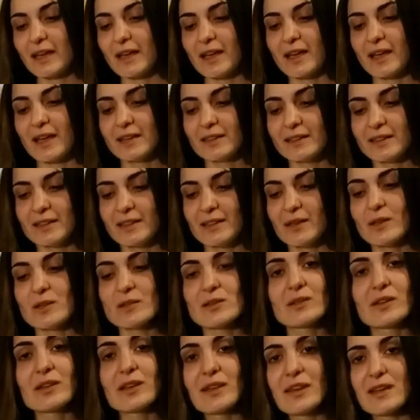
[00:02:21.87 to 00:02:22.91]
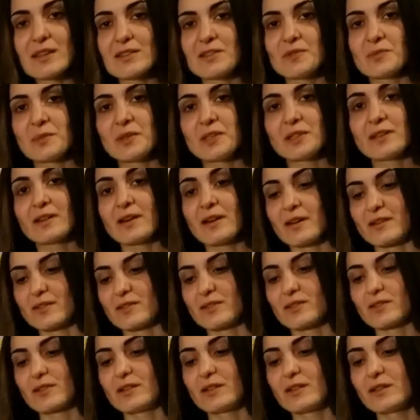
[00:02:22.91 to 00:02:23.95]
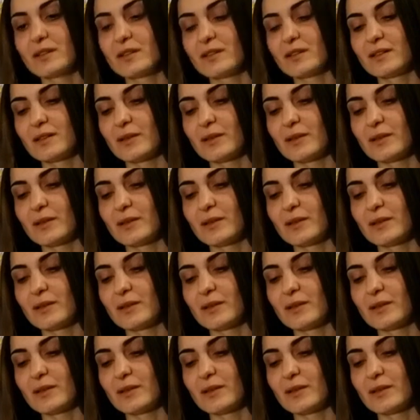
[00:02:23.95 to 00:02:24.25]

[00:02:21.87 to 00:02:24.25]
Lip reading: and he also gets me the answer.